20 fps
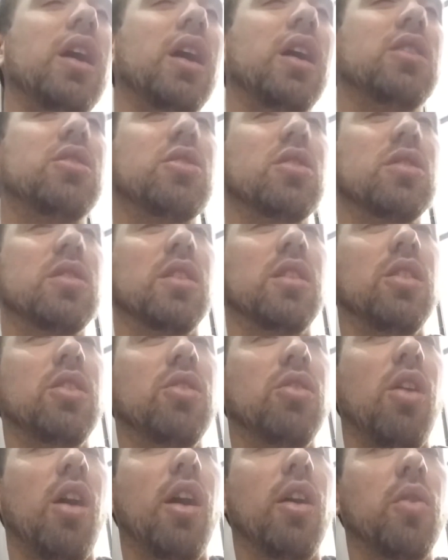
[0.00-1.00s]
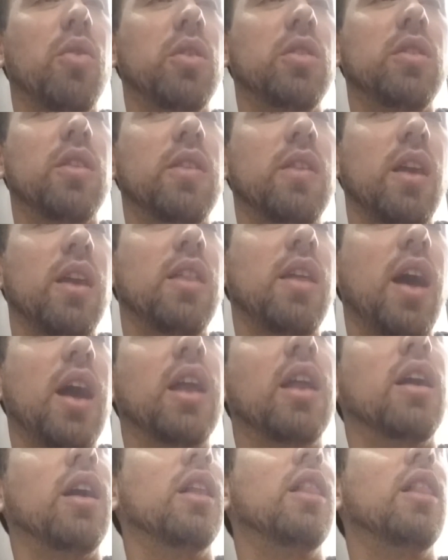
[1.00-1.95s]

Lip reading: It's just a little awkward to say that.